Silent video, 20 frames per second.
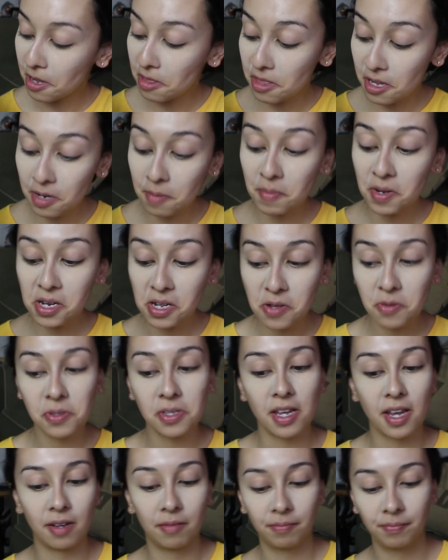I think I'm gonna use
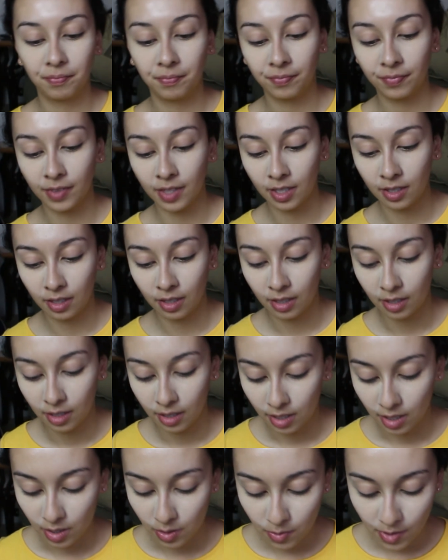that.
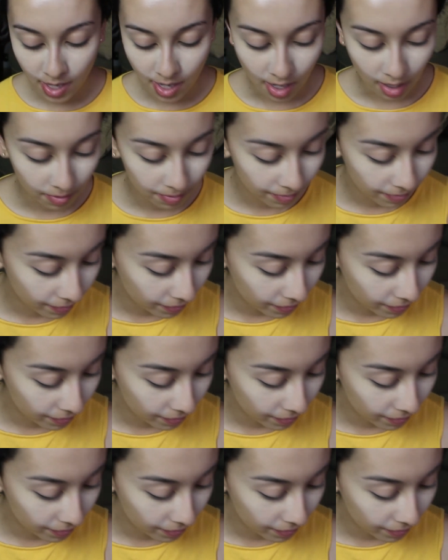Okay,